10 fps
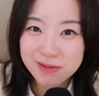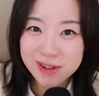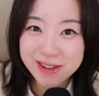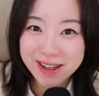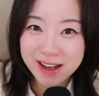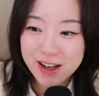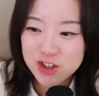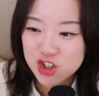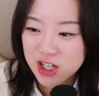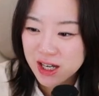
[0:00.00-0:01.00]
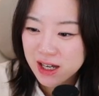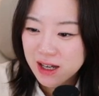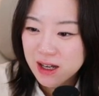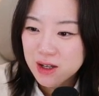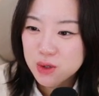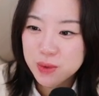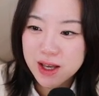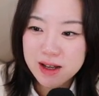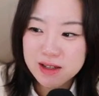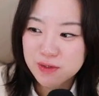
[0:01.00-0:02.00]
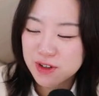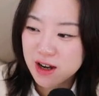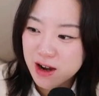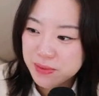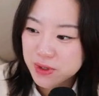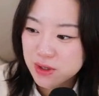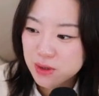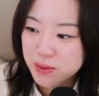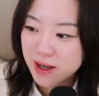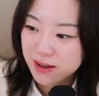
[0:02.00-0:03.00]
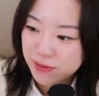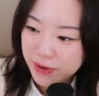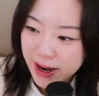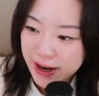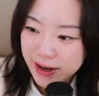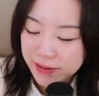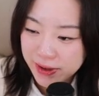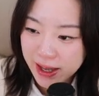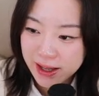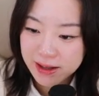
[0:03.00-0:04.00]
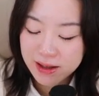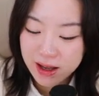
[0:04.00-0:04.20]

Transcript: feel the catch. So we got different options. We got 5, and